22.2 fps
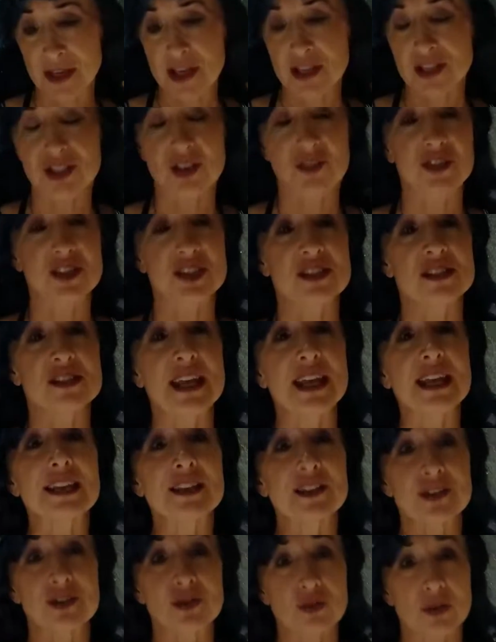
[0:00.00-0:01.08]
So this
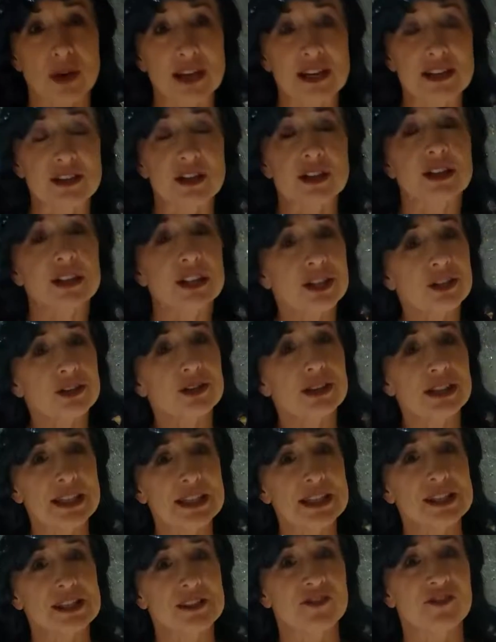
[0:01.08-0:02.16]
naked grain
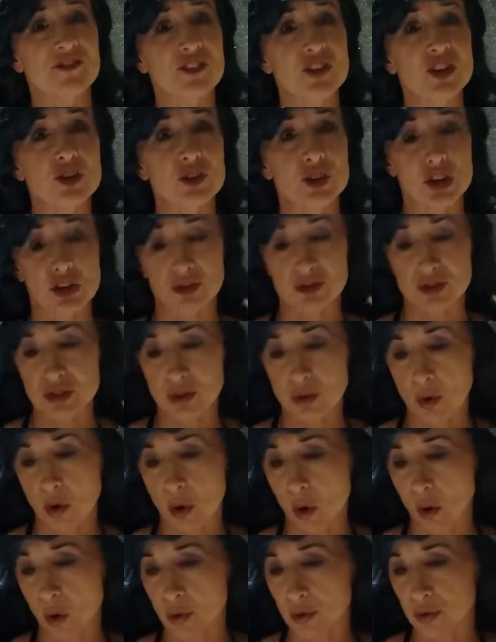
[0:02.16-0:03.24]
clearly is inferior to a
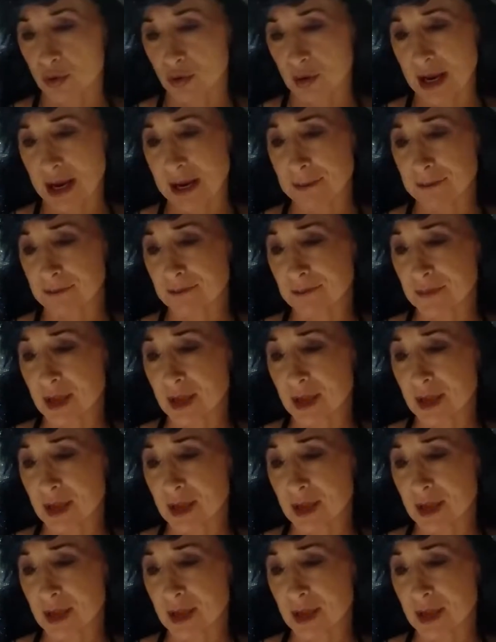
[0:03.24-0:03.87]
whole grain.